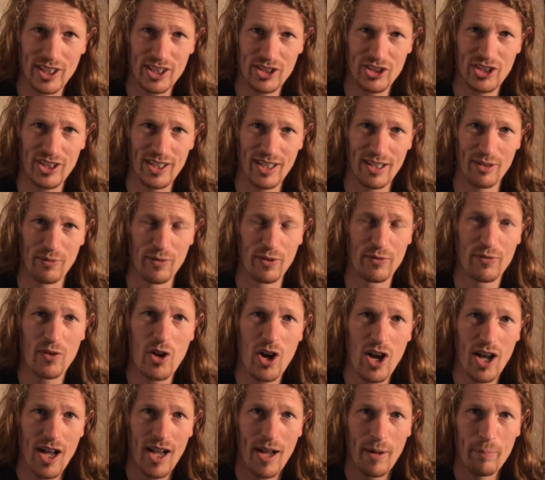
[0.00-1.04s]
This year we've
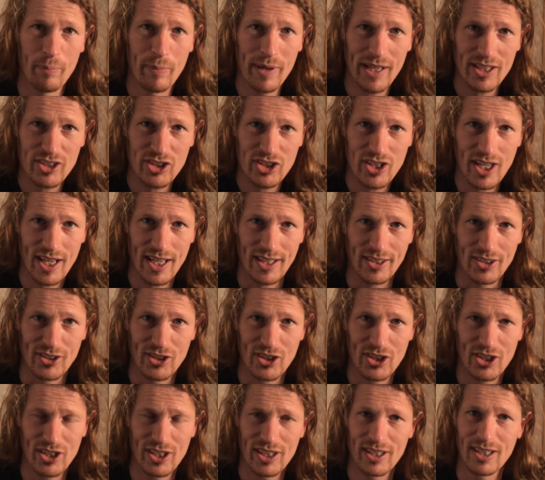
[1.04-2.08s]
got a big
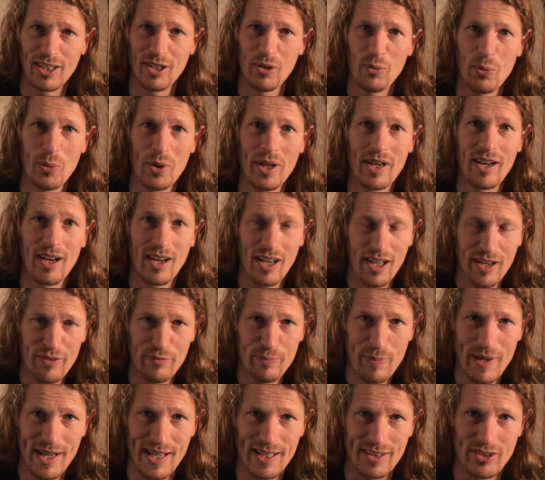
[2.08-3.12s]
stage we had a lot
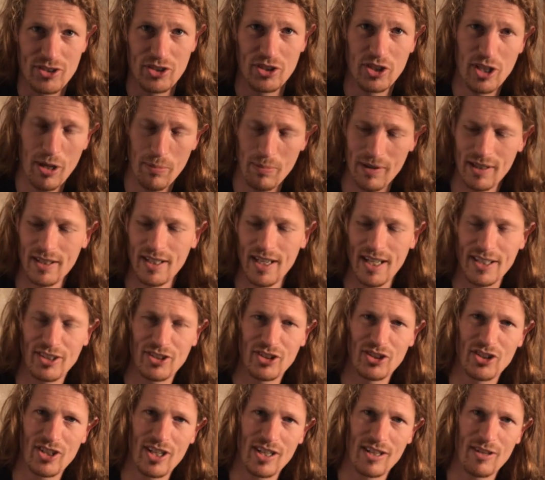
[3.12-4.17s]
of bands. Dublin
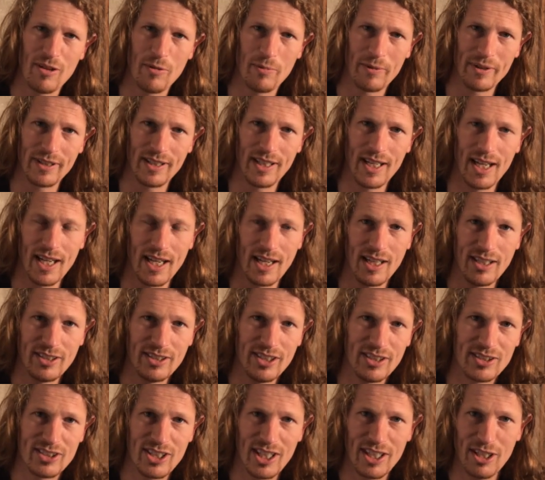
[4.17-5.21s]
Legends are coming there.
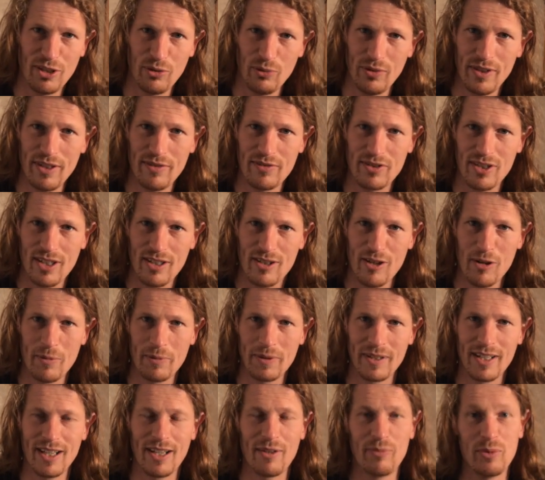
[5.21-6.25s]
The Tannahill Weavers are
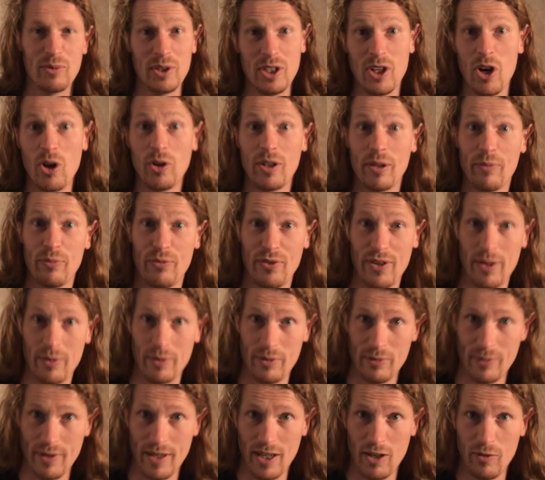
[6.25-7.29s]
coming there. We know them
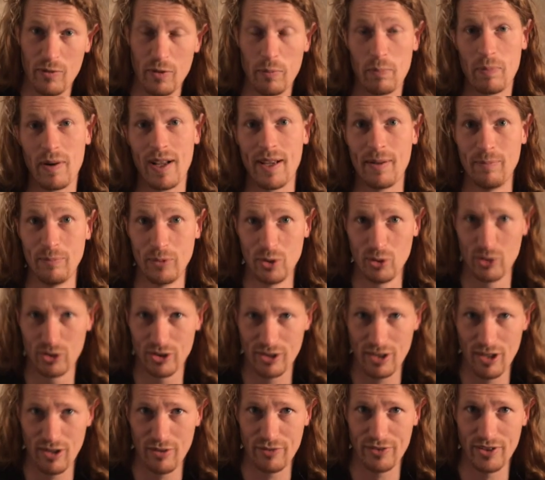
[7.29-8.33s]
very well. We play
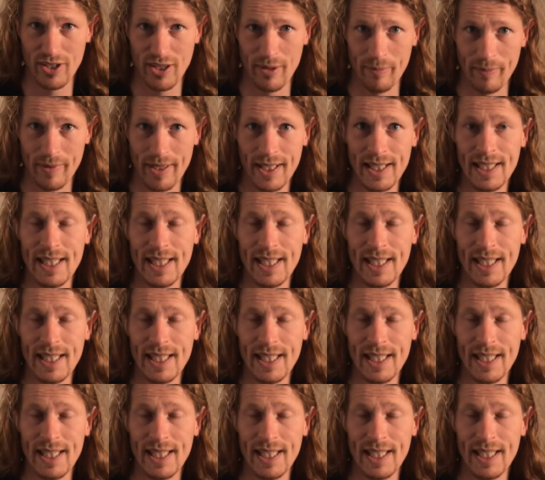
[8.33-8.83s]
music of them.